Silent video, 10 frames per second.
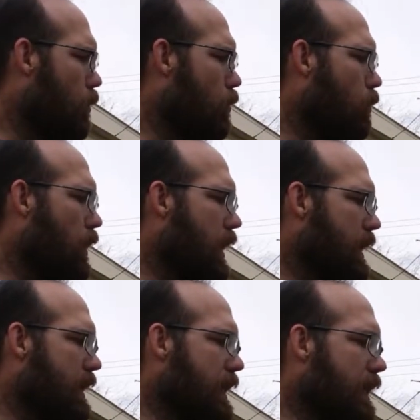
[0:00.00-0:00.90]
what I
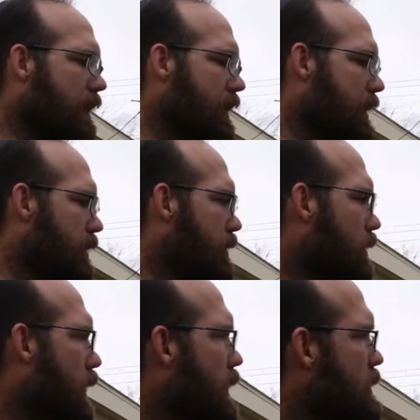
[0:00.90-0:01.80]
needed here
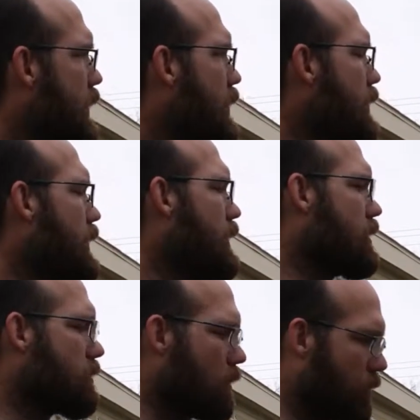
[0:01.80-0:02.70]
is I needed
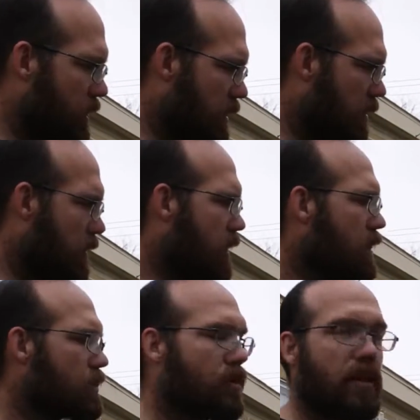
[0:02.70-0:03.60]
growth here.
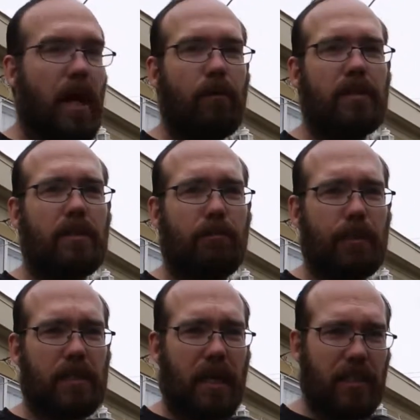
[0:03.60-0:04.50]
So that was a
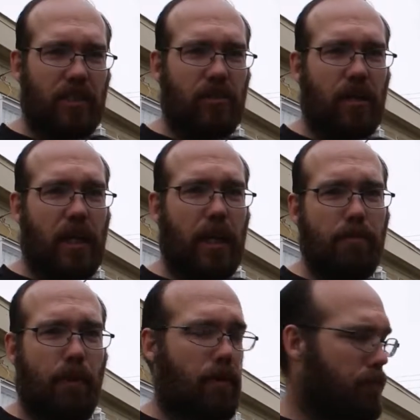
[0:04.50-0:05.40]
potential
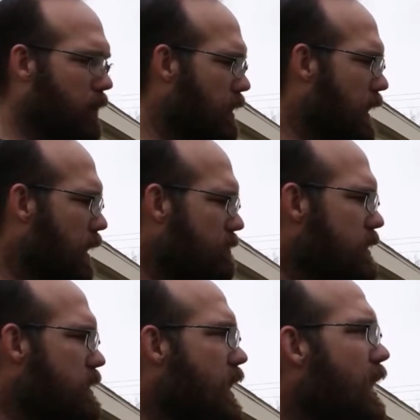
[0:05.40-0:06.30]
keeper, but now I've
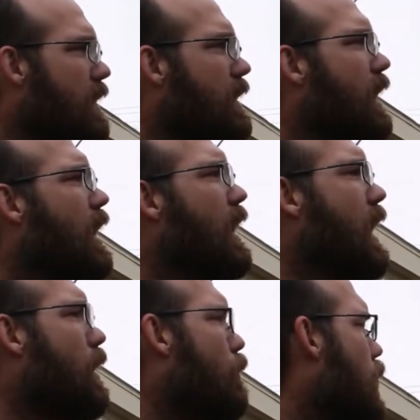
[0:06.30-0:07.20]
decided
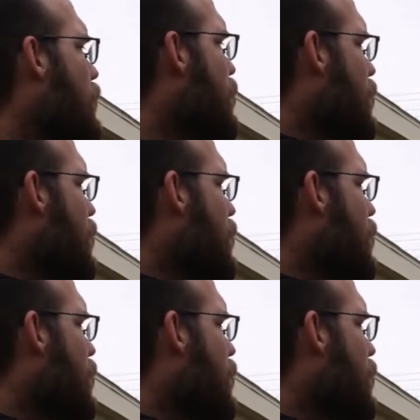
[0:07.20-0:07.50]
I want the